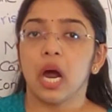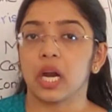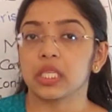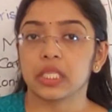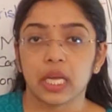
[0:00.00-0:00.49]

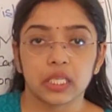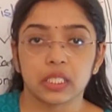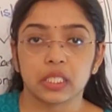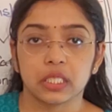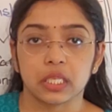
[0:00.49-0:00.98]
our
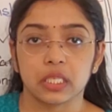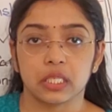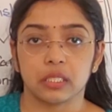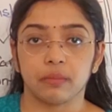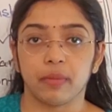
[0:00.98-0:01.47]
skeletal
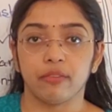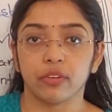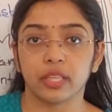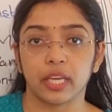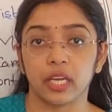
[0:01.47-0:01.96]
system,
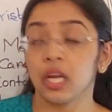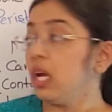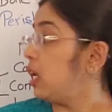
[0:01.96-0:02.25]
everything.